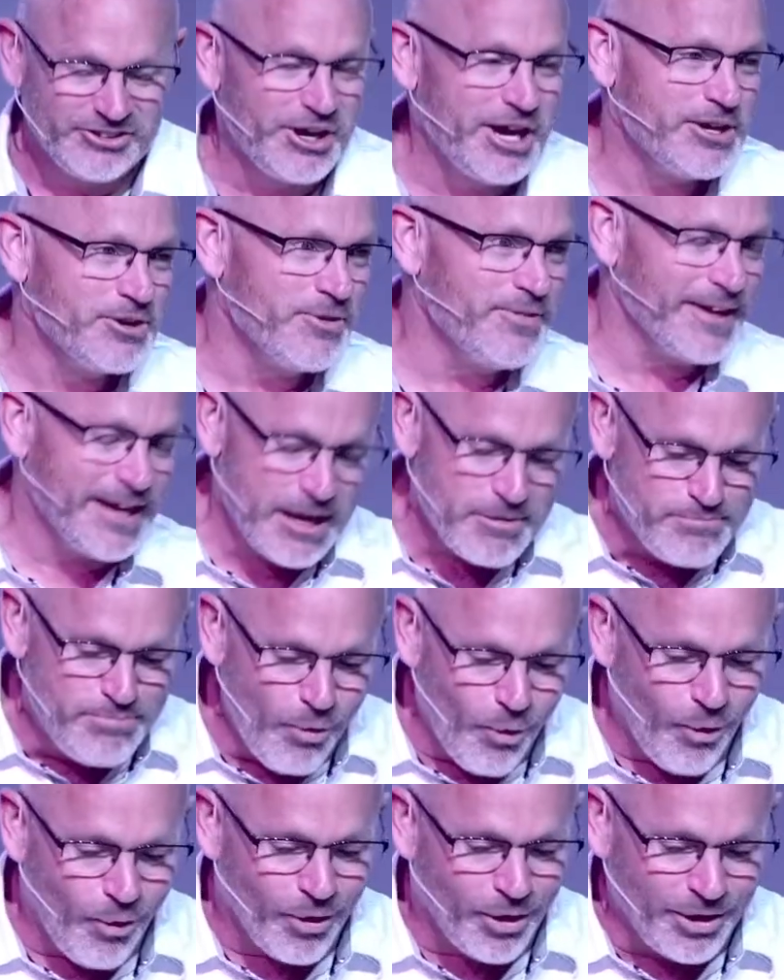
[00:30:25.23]
Right? Or they
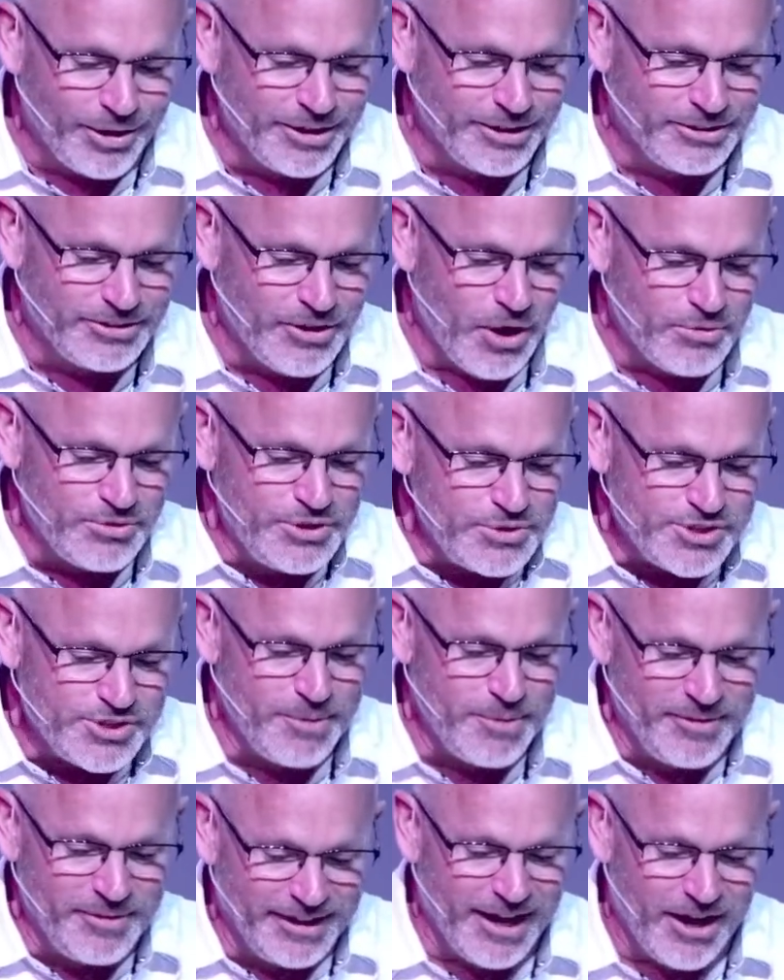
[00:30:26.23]
get bored and go
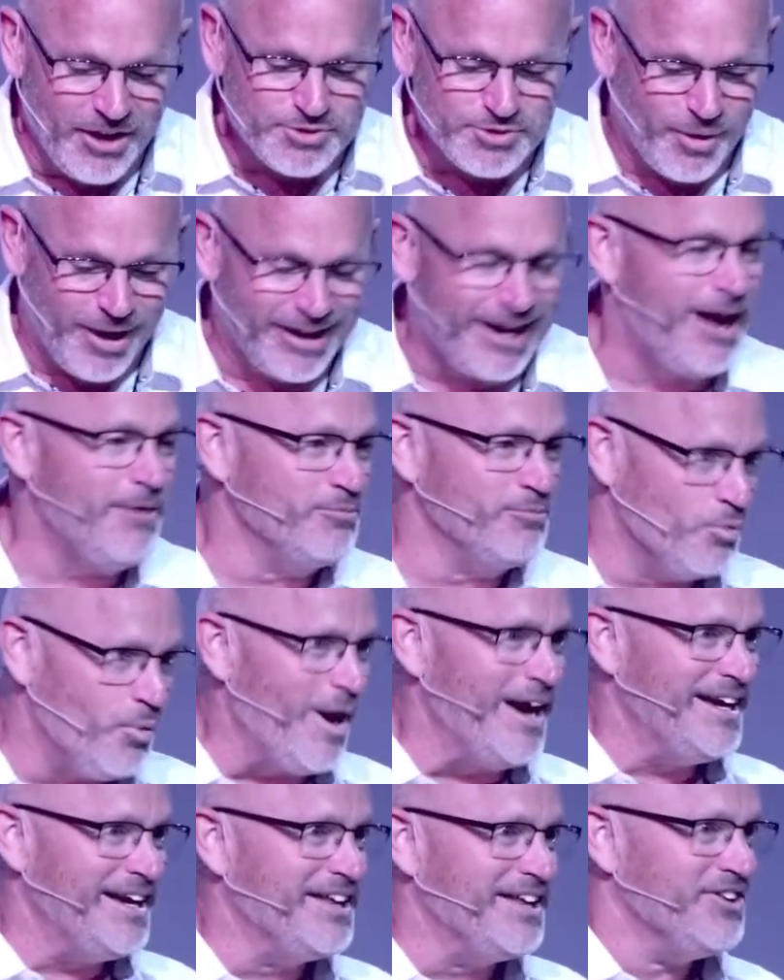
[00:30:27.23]
do something else while
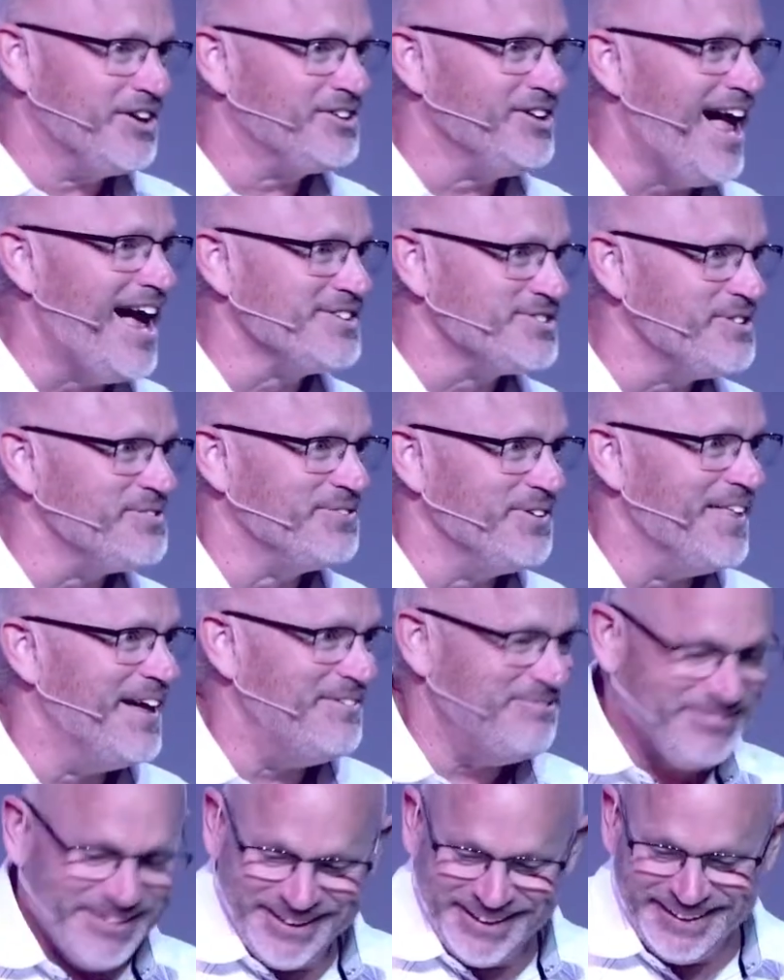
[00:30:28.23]
I'm waiting in the closet
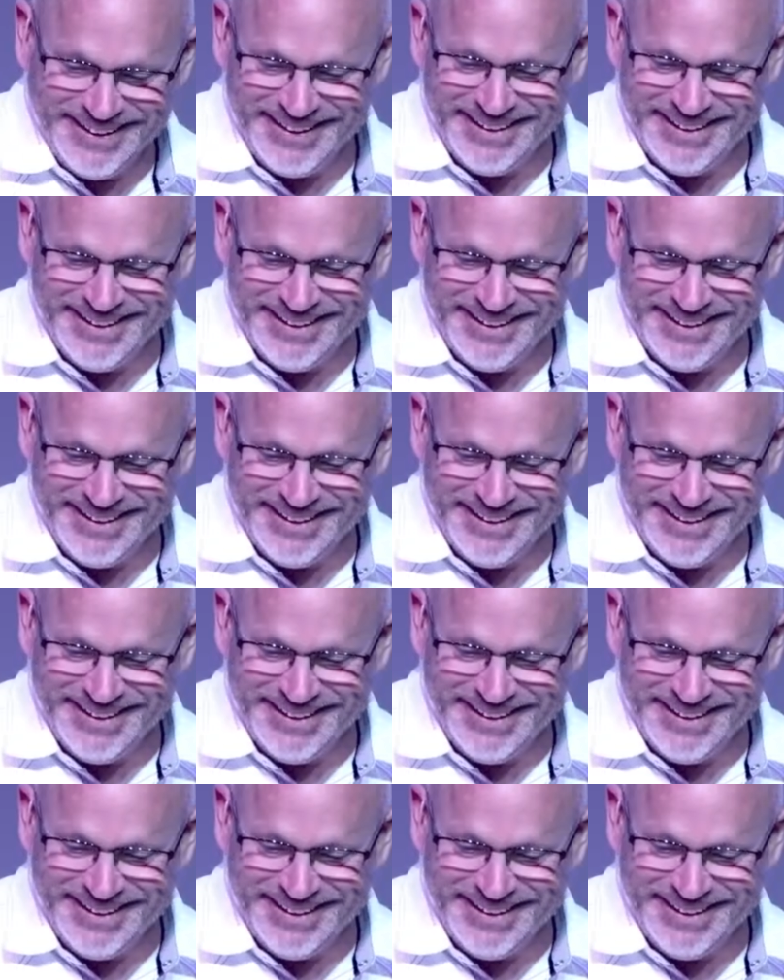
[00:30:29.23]
for them.